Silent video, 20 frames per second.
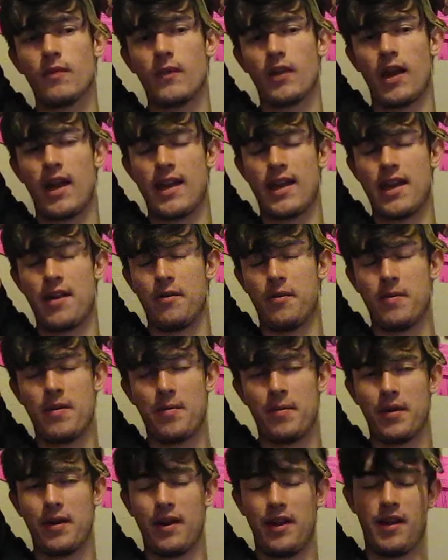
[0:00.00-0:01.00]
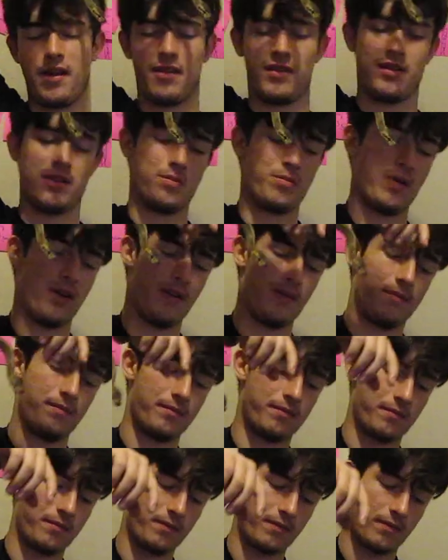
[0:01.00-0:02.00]
can't remember any others, but
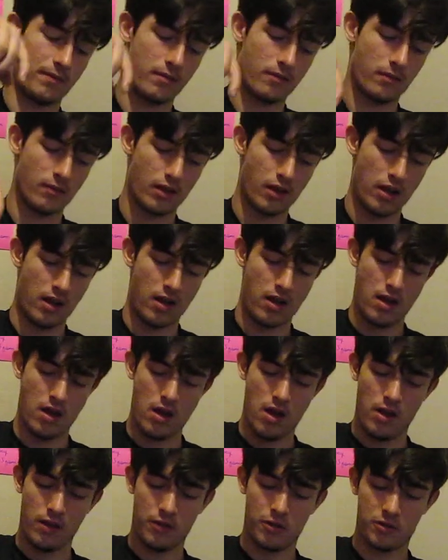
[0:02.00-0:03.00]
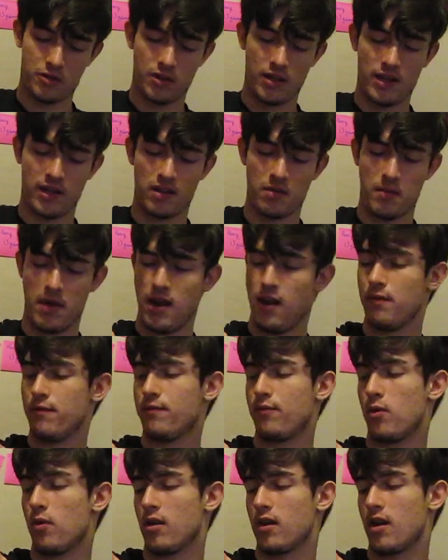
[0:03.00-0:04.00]
those are like the main
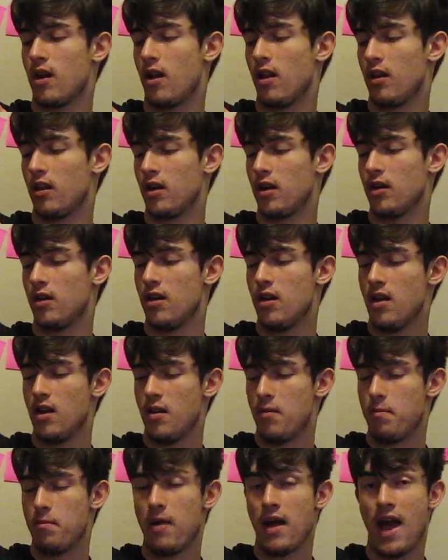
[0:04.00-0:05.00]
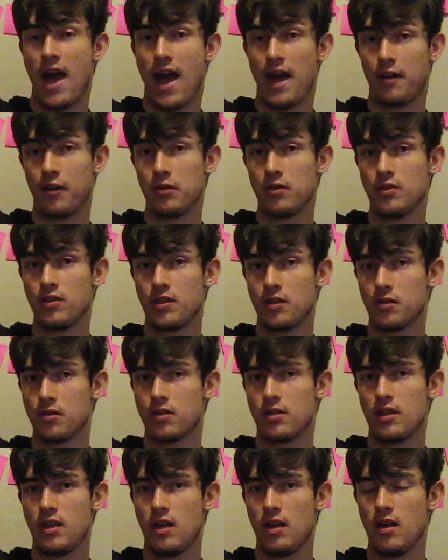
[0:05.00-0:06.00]
4 color patterns you'll
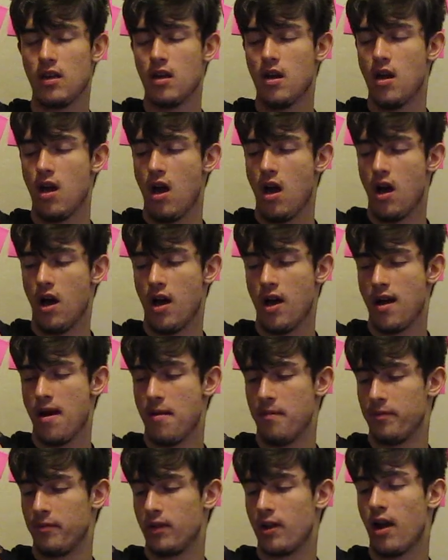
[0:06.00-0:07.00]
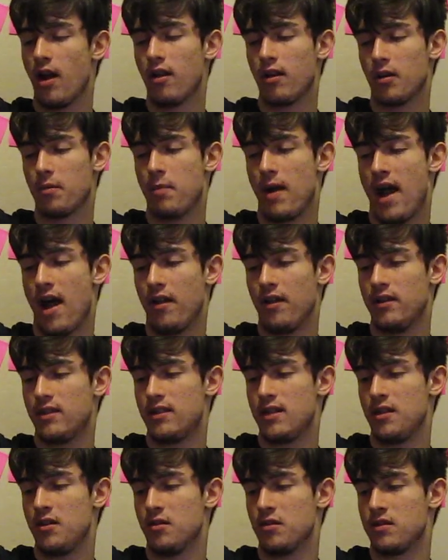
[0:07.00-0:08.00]
see. Color palettes
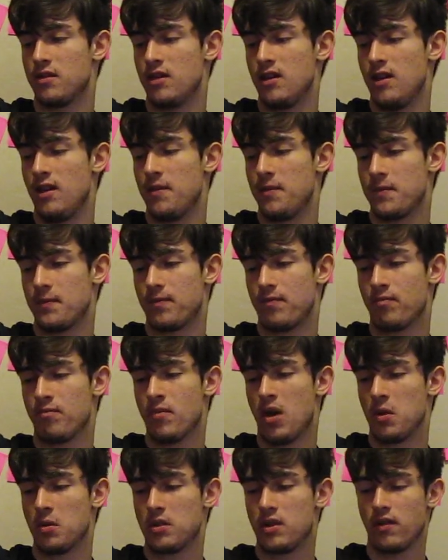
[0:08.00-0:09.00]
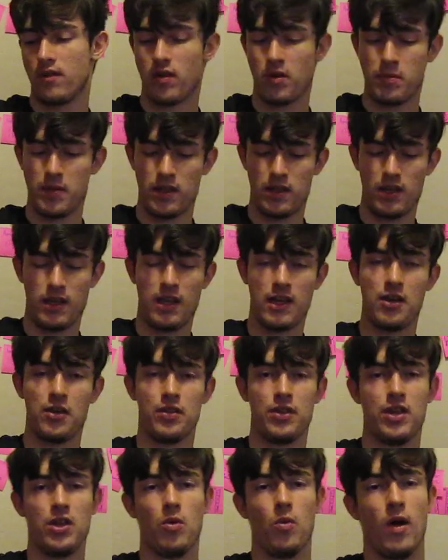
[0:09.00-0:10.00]
that you'll see. Most of them here in
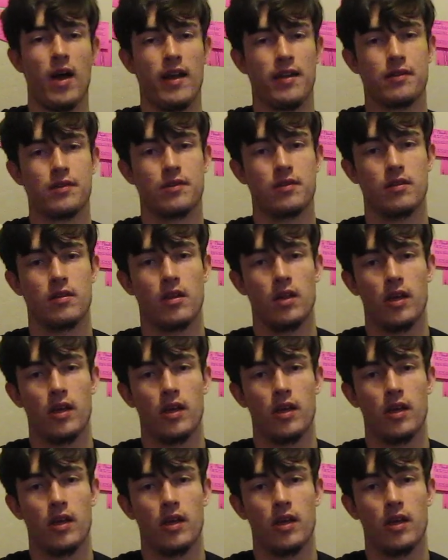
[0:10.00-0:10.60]
the U.S.